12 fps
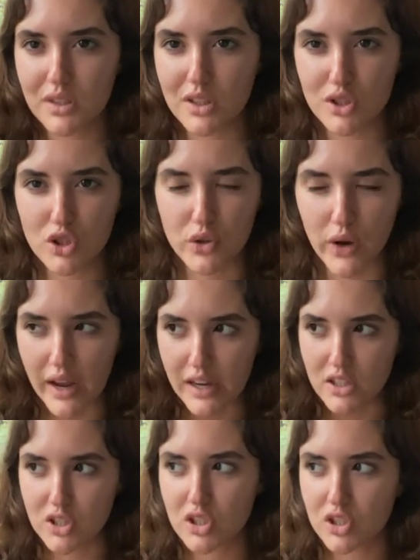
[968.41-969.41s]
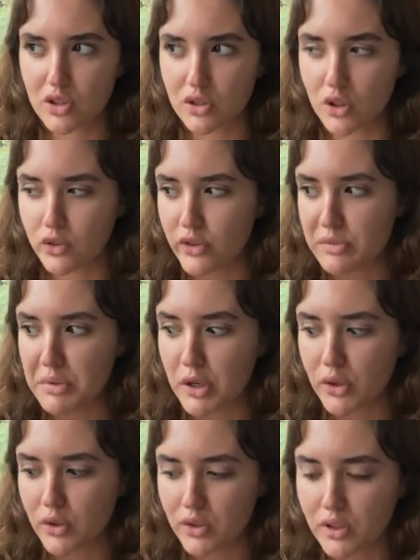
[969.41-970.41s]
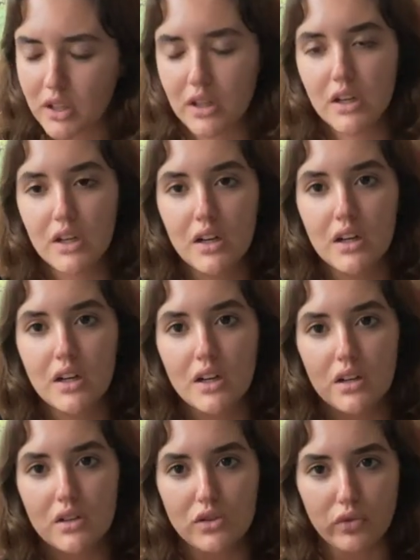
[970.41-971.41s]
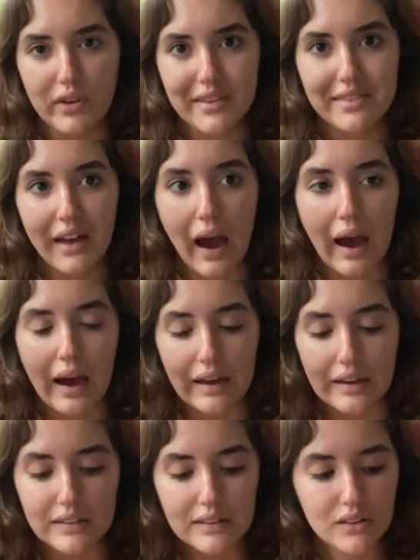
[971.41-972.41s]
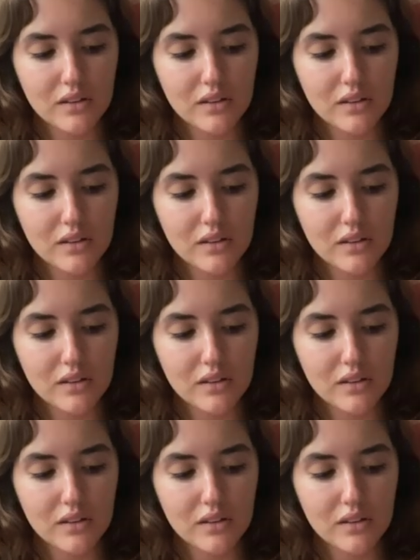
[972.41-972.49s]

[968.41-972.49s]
strange, goofy mood to read that.